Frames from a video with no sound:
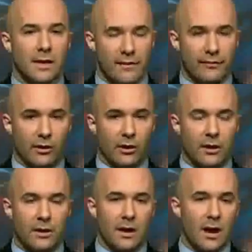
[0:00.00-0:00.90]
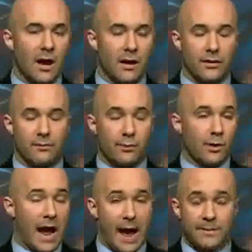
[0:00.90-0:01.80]
level,
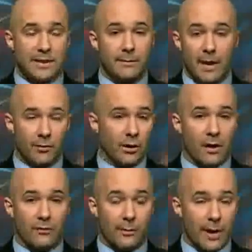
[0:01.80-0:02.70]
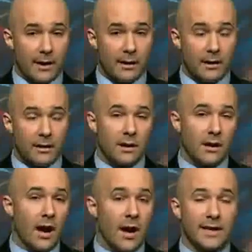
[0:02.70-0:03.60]
perhaps he may recover better.
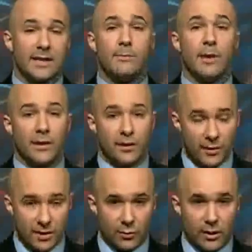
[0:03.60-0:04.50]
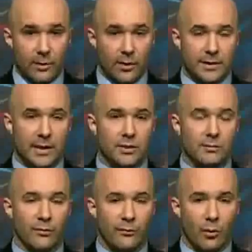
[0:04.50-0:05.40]
He's been through this
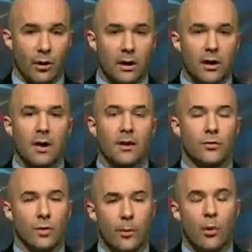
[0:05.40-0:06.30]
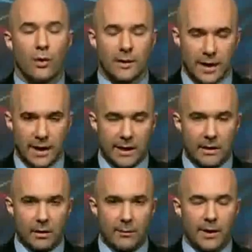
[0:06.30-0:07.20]
rehabilitation before. The reports I
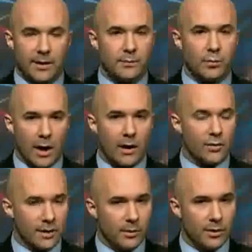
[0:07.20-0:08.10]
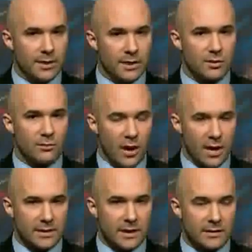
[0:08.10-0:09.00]
hear about his prior rehabilitation
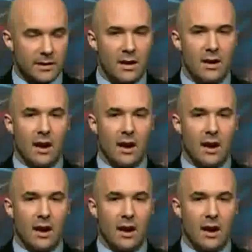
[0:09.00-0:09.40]
process